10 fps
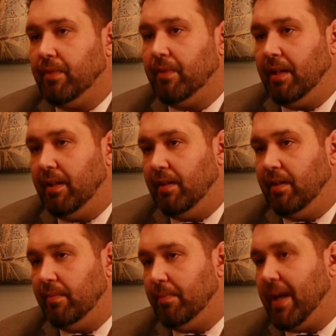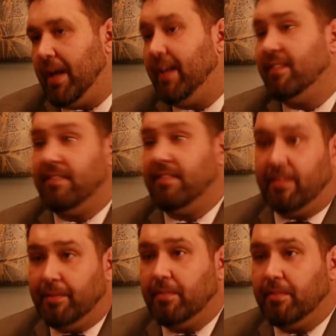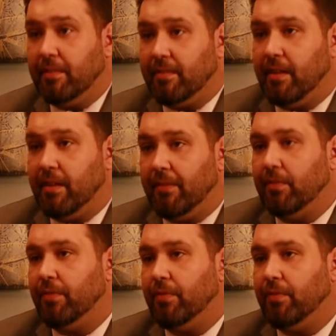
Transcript: the back end systems and stuff is no.